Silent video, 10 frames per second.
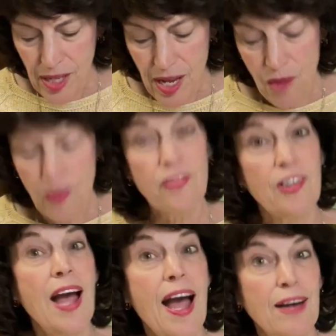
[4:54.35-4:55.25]

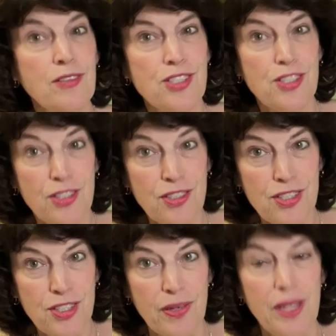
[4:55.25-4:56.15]
However, how do you
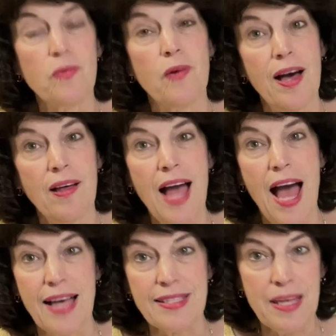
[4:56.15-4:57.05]
do it? Well,
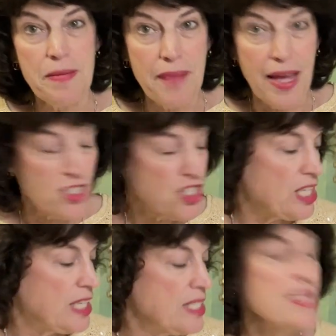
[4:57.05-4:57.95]
as I
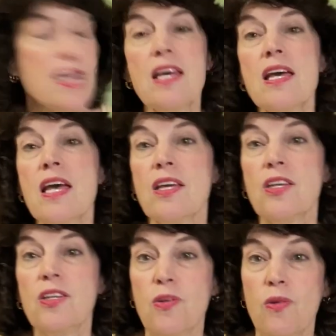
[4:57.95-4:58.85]
mentioned,
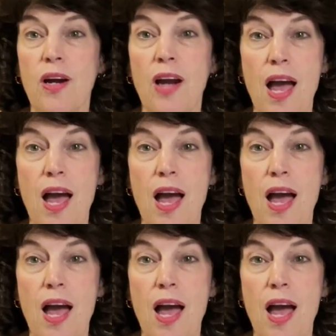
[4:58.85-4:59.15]
your